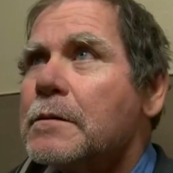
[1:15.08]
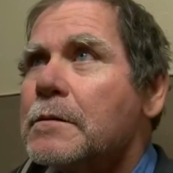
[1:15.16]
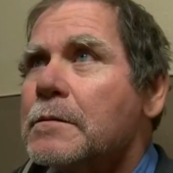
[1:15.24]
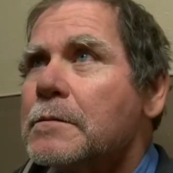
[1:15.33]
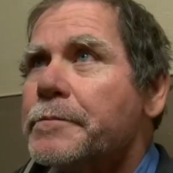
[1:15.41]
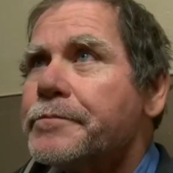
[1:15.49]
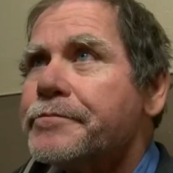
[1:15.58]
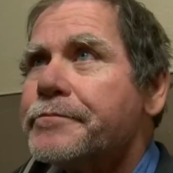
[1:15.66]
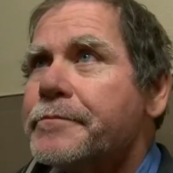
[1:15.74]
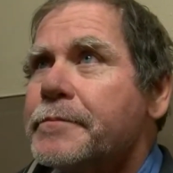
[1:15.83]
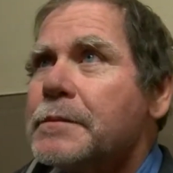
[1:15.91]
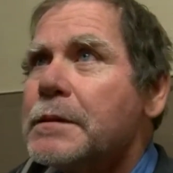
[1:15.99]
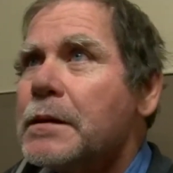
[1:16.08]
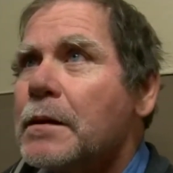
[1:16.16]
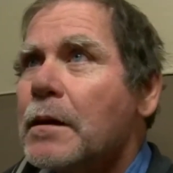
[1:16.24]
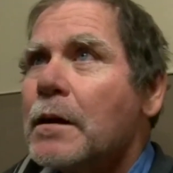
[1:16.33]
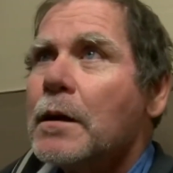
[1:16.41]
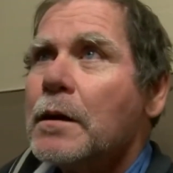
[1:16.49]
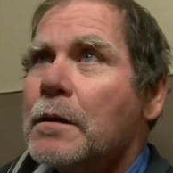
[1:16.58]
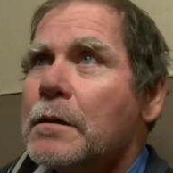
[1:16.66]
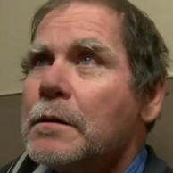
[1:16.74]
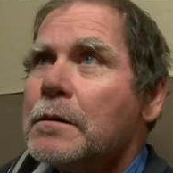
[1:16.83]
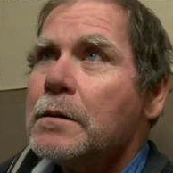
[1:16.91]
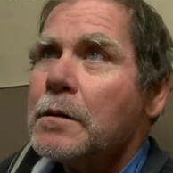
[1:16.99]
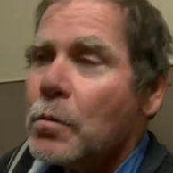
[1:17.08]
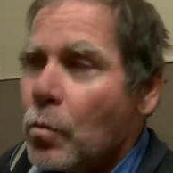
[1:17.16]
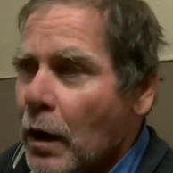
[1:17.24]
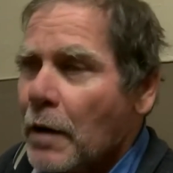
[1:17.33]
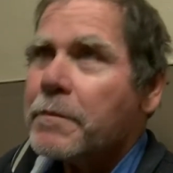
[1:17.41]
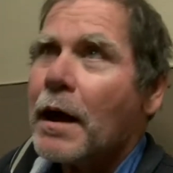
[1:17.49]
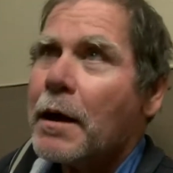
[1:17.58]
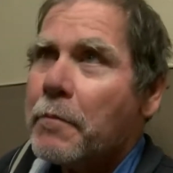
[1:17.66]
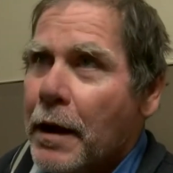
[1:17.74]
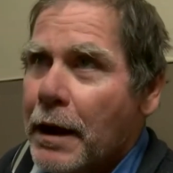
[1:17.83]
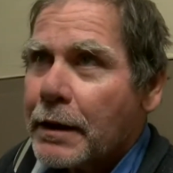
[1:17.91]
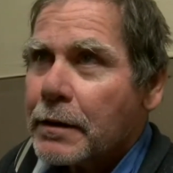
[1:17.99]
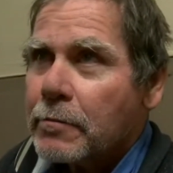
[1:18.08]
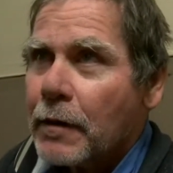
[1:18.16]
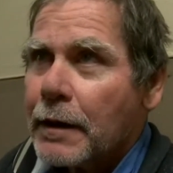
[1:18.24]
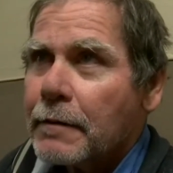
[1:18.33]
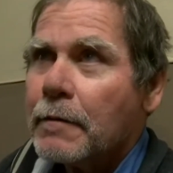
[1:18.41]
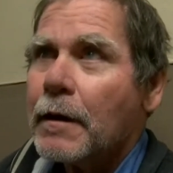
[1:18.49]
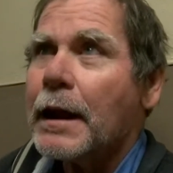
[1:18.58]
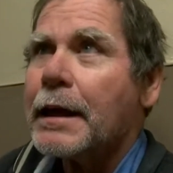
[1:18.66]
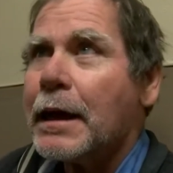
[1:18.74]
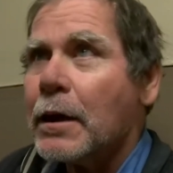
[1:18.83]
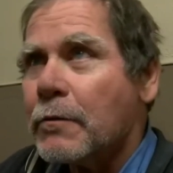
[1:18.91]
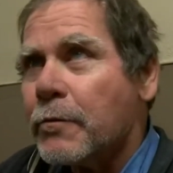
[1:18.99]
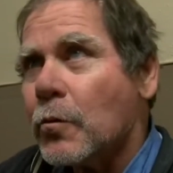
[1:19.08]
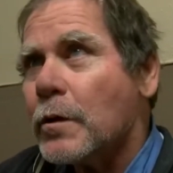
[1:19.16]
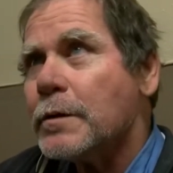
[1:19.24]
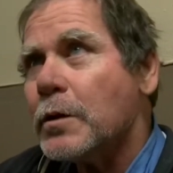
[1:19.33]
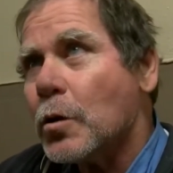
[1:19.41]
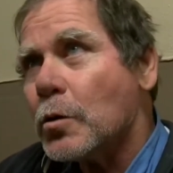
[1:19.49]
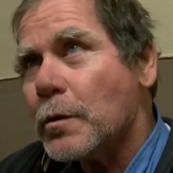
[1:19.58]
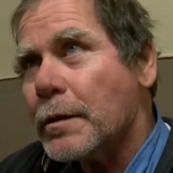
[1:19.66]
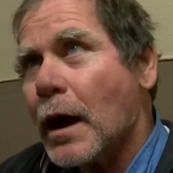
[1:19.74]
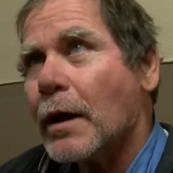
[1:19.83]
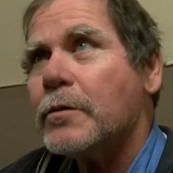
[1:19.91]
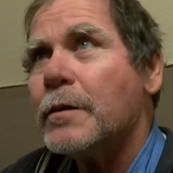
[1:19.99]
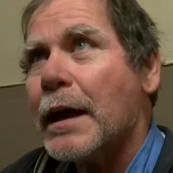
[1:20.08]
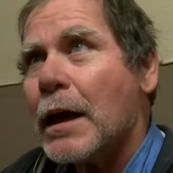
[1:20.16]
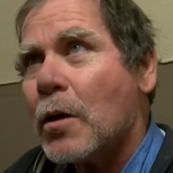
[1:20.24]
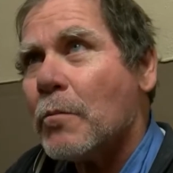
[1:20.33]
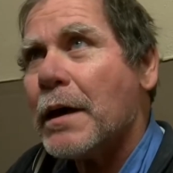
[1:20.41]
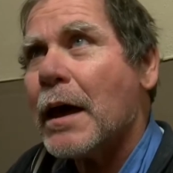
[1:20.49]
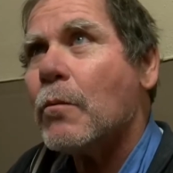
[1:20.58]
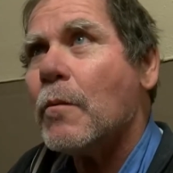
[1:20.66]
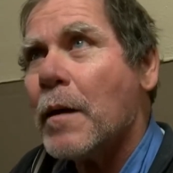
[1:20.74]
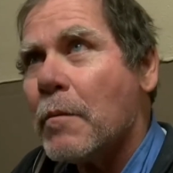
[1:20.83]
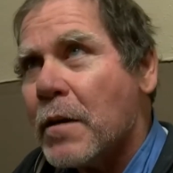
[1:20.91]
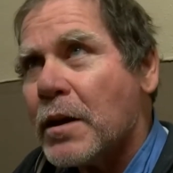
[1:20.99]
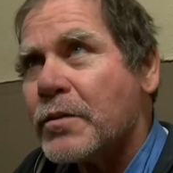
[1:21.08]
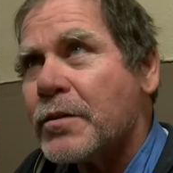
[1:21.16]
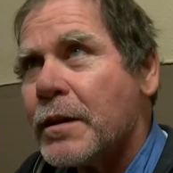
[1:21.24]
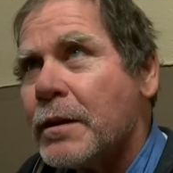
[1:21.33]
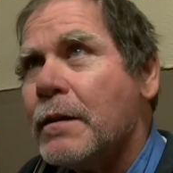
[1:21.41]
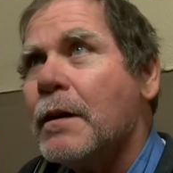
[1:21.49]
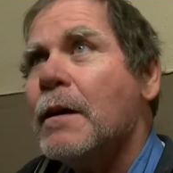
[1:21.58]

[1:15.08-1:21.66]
of problems that come with diabetes. Well, I'm diabetic, right? And I can't afford to go to a doctor, and they help me out with my medicine.